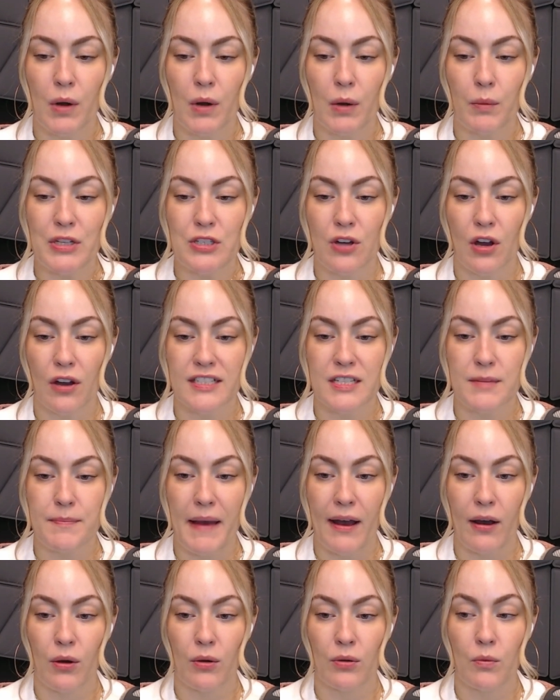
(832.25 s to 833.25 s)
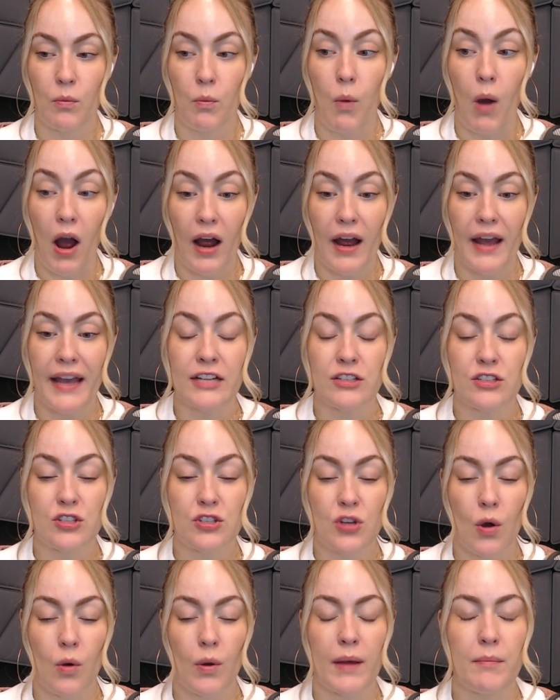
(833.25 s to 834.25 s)
where we talked about why it's
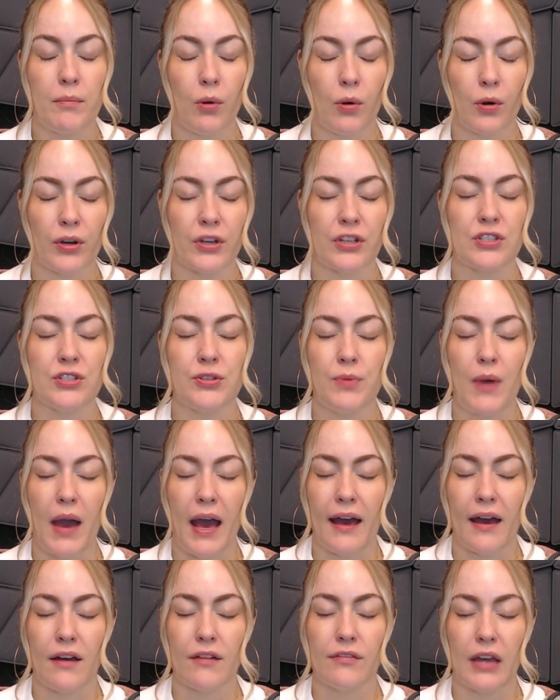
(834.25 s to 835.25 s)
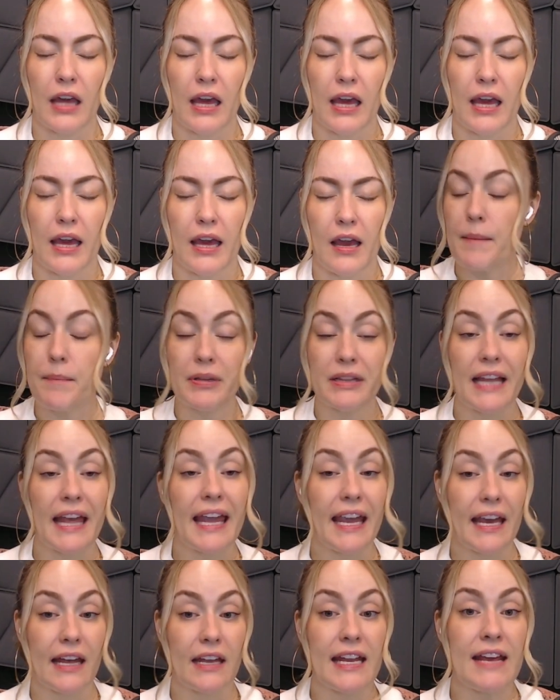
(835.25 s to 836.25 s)
so important to have a
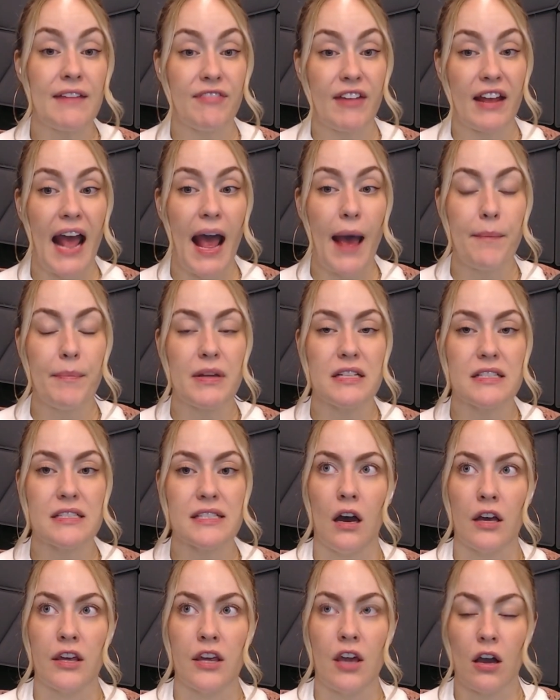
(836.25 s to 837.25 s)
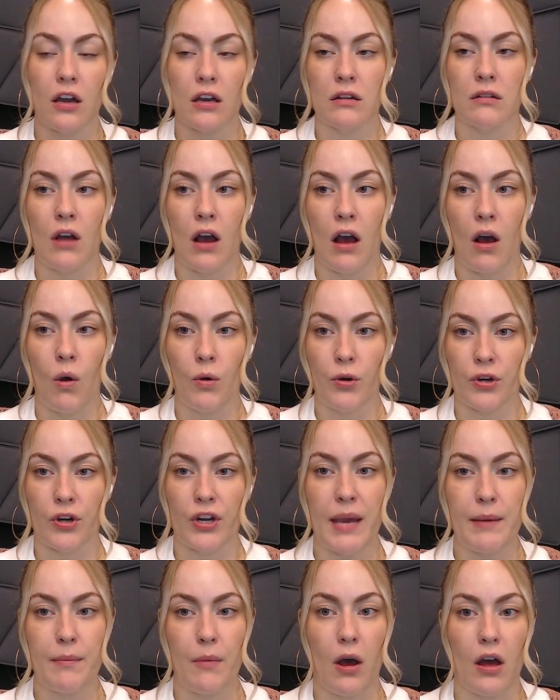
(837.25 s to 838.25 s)
plan if that happens. A young owner
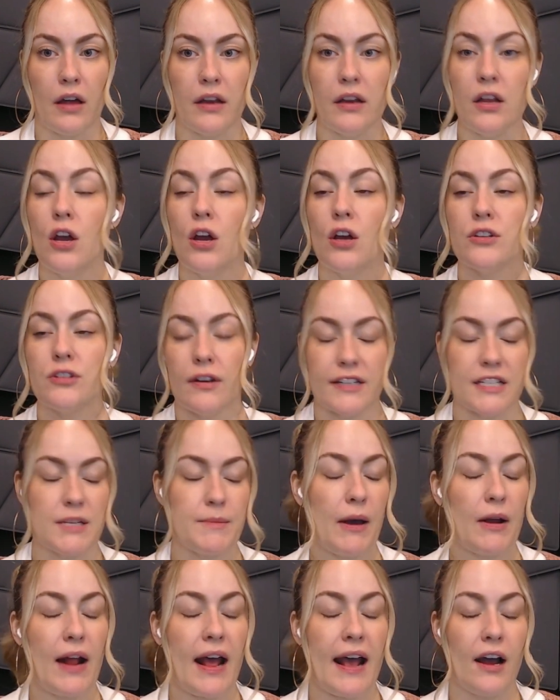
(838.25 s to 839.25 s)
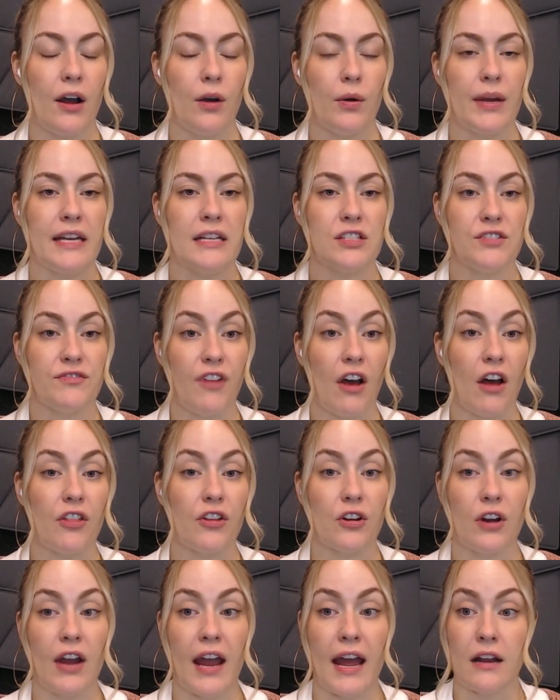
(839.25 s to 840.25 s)
came on, talked about how his
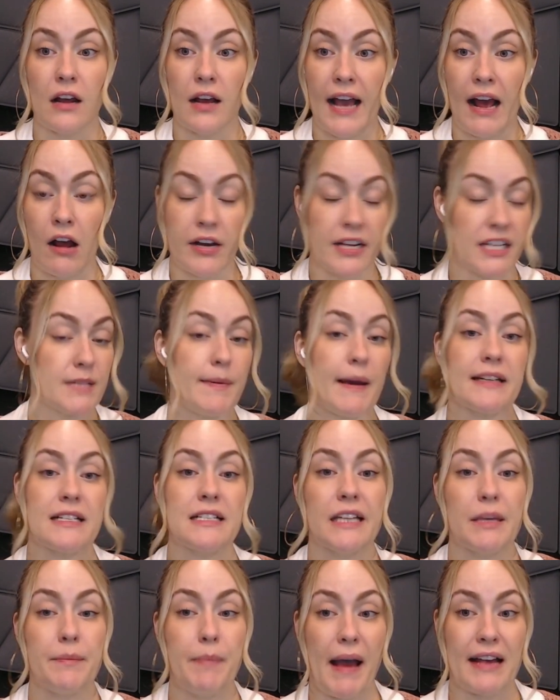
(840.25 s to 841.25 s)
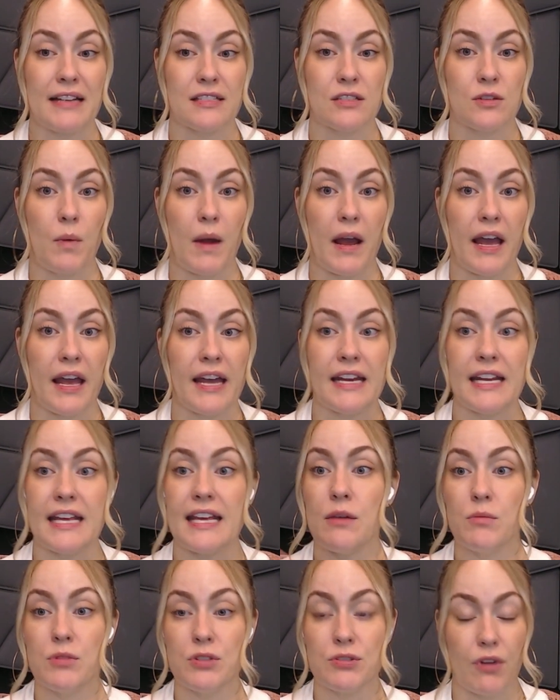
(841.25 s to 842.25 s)
father had unexpectedly passed away and
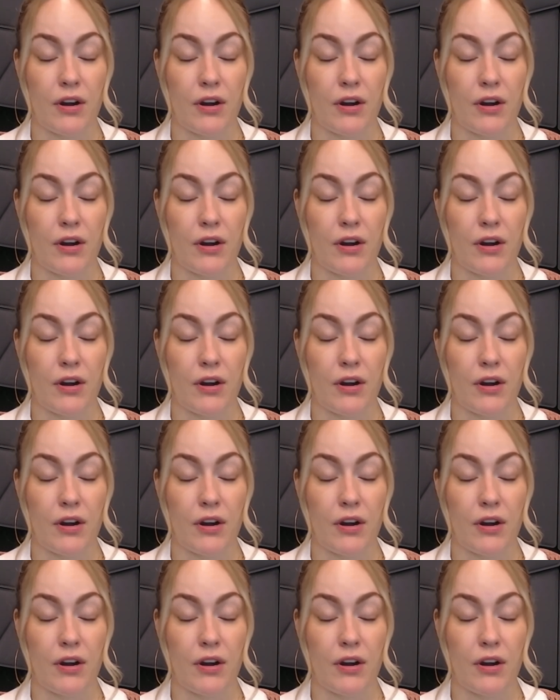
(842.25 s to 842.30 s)
he was